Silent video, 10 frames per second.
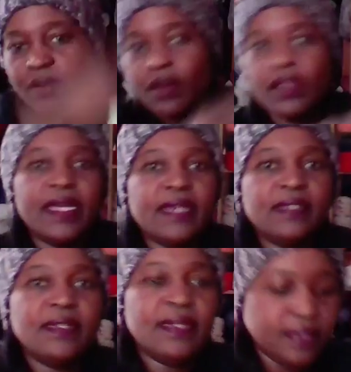all
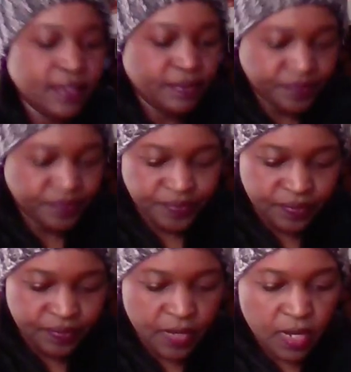accidentally.
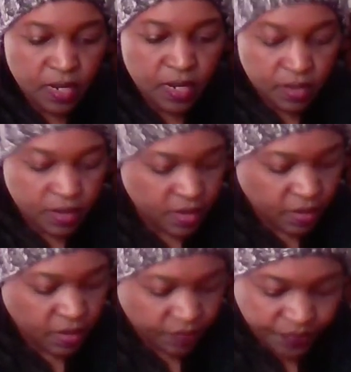So,
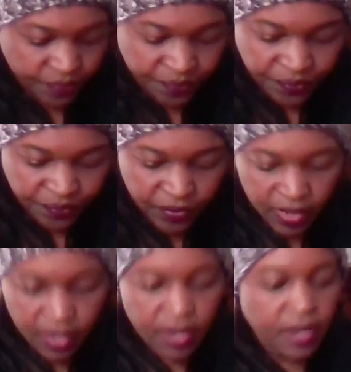
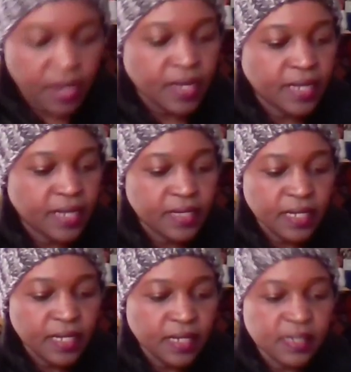and
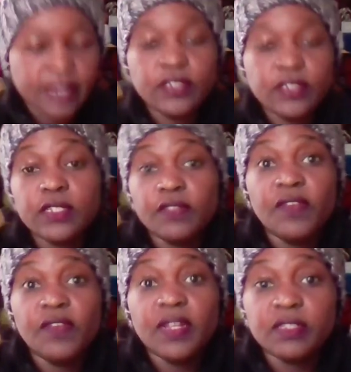these I just
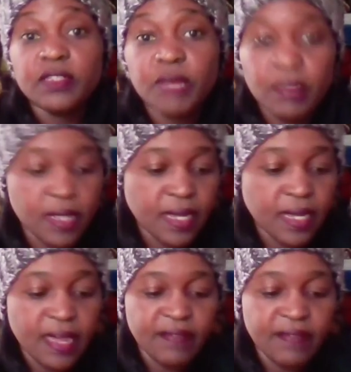finished maybe like
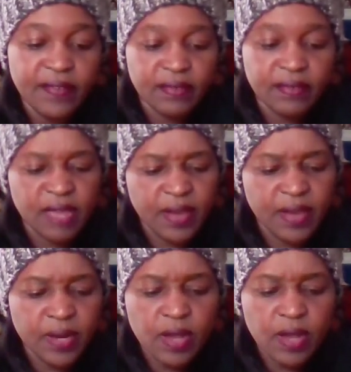a half
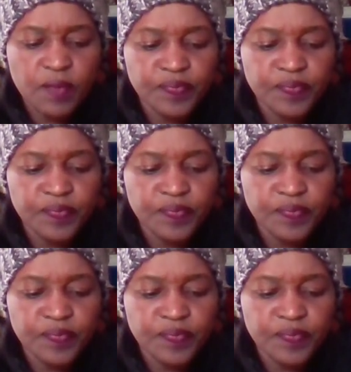hour ago.